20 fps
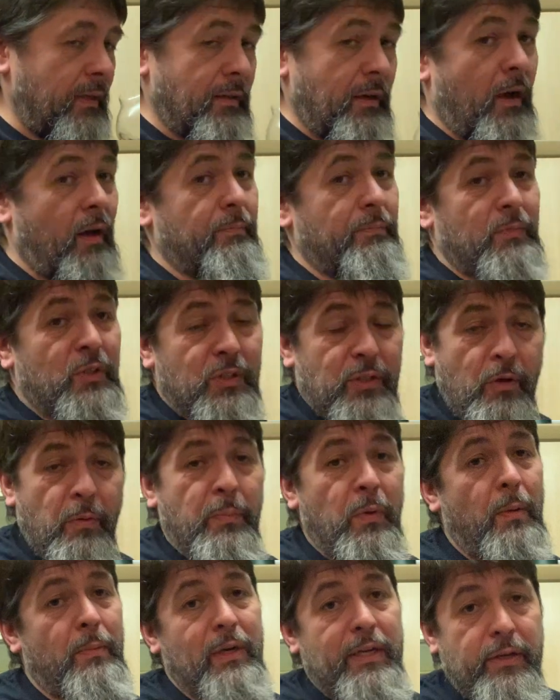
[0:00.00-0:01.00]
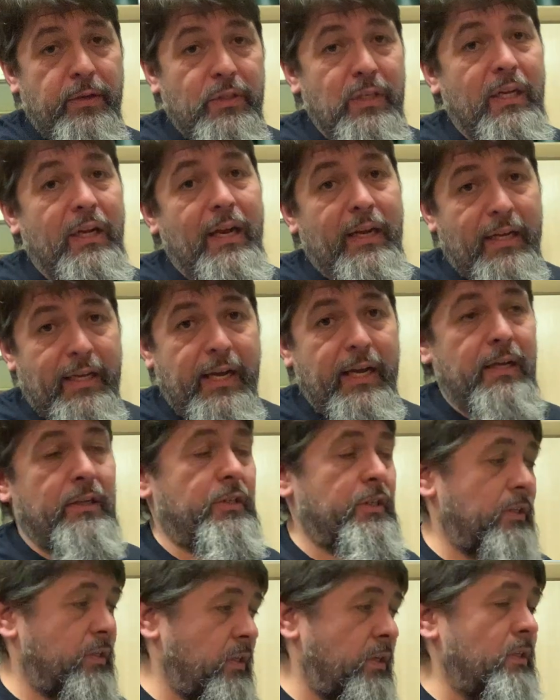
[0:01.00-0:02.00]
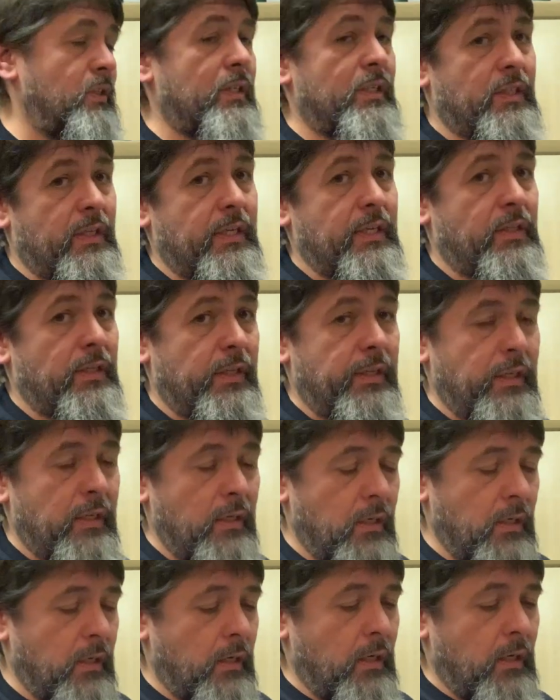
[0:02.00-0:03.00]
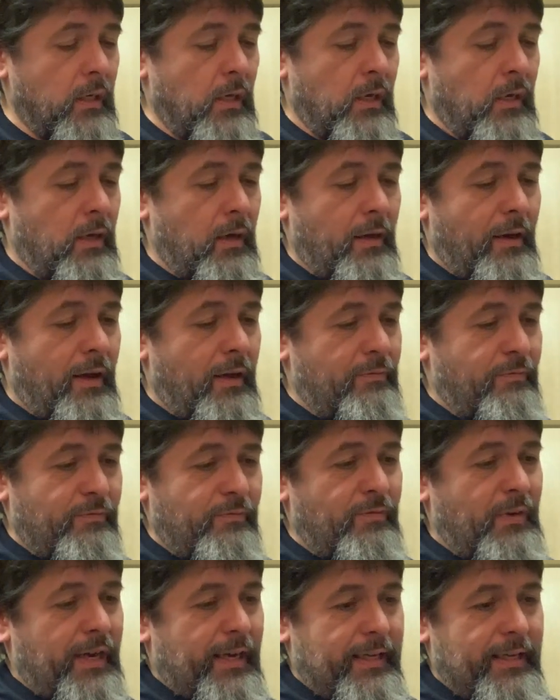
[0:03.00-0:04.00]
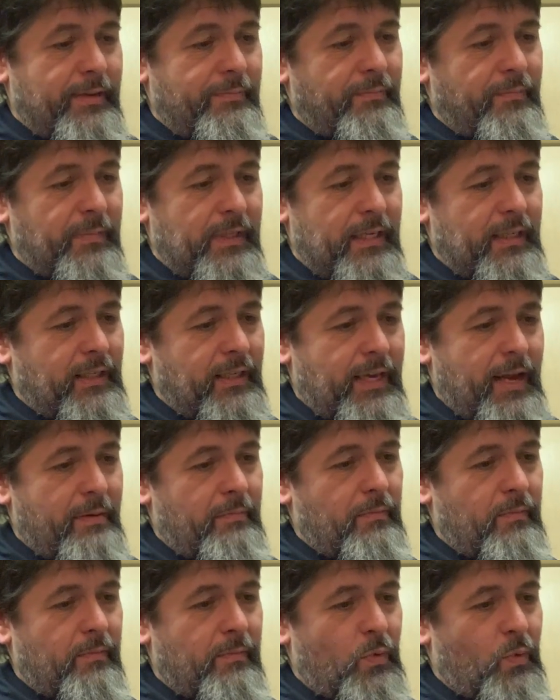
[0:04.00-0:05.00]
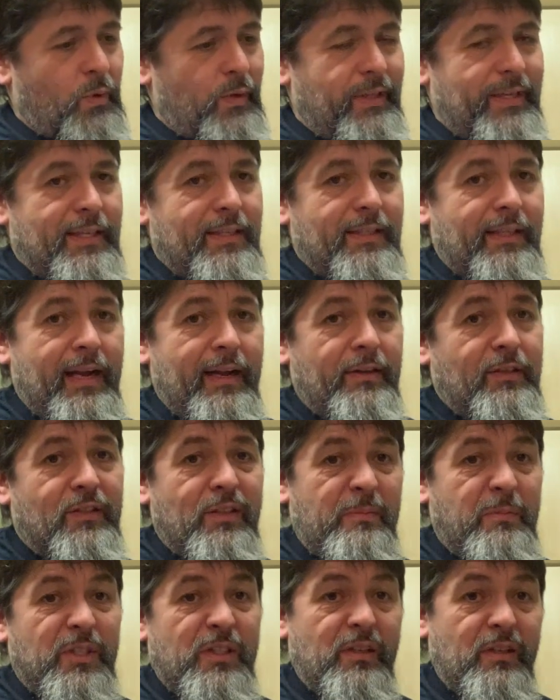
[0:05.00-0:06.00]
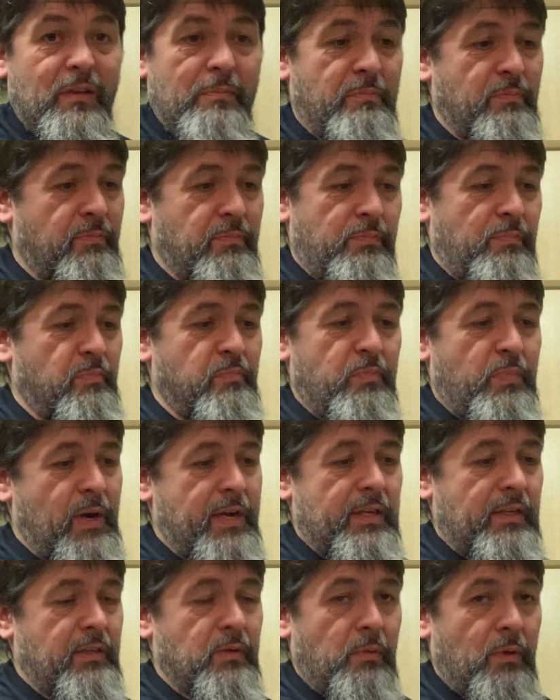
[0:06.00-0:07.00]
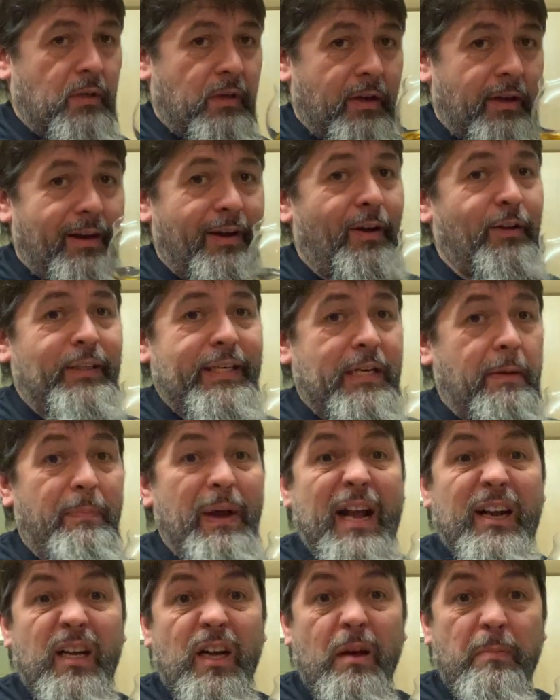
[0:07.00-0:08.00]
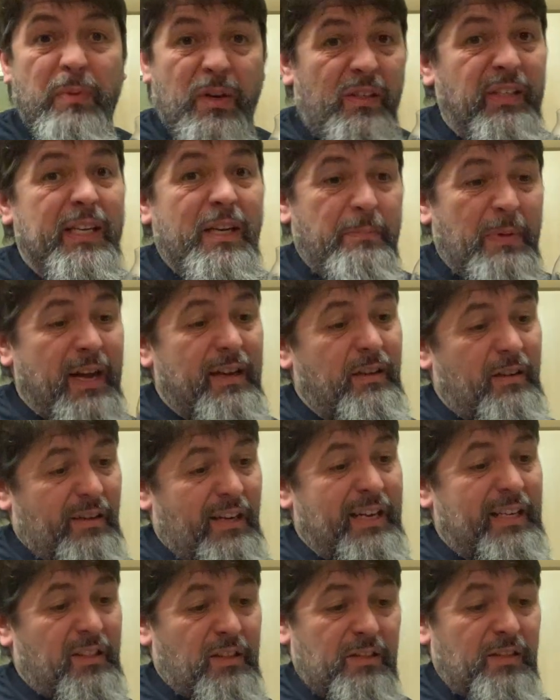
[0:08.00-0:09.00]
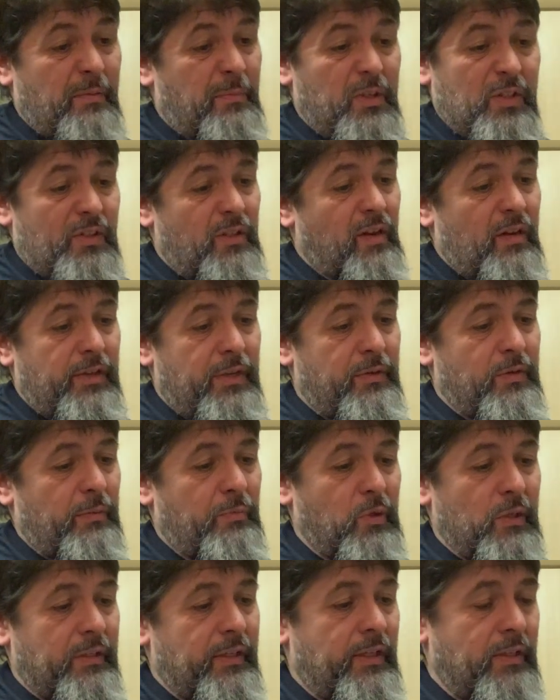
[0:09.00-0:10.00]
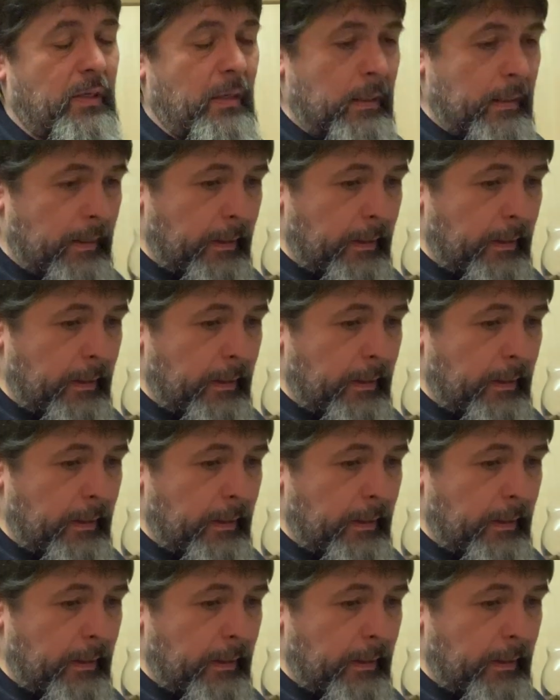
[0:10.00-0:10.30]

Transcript: I'll still probably use a Glencairn just because it's easy. I really need to get more of these now because I'm just going to break this one. I, will need a backup. I'll need a backup glass because I'm going to start using one of these.